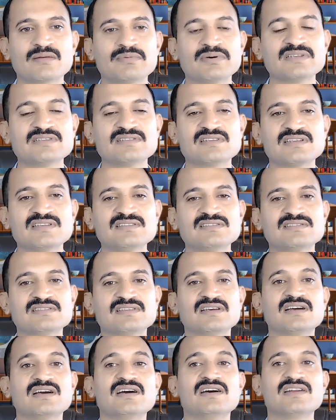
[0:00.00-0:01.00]
First is
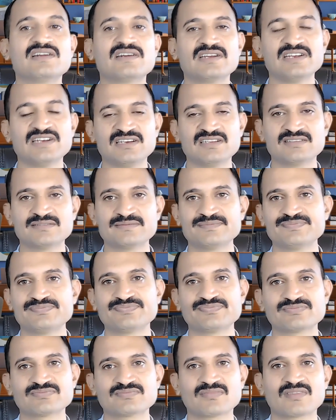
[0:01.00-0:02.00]
read.
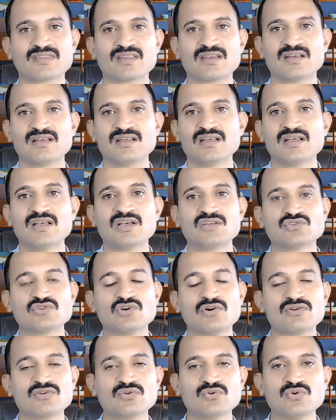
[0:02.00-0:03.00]

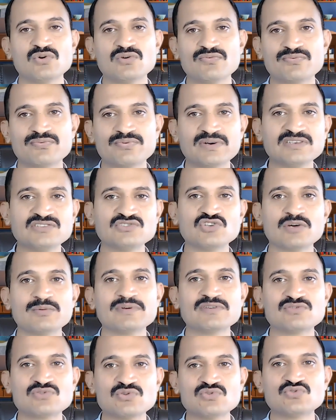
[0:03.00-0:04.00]
So your first job
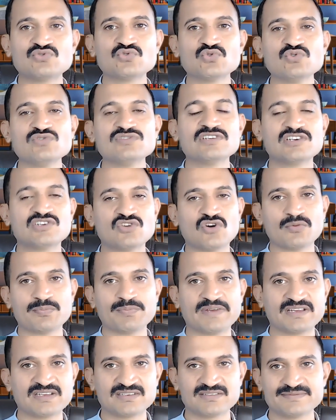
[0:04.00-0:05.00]
is to choose a
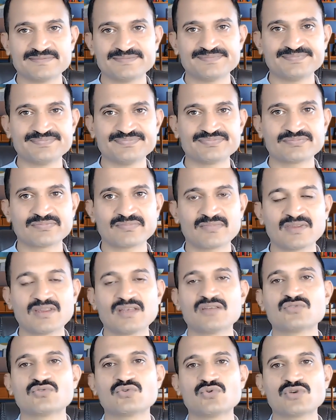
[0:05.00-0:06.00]
topic.
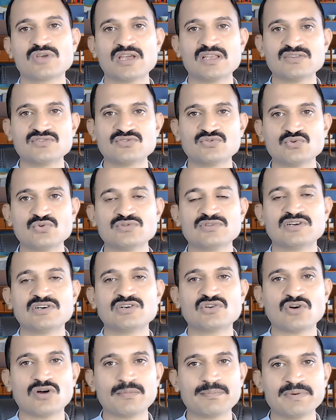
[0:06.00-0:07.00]
So you can choose a
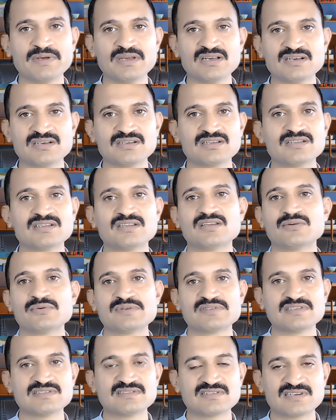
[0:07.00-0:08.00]
topic
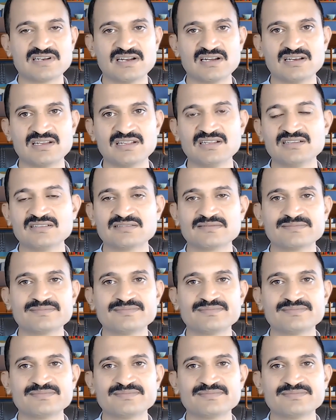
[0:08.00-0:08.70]
which is trending.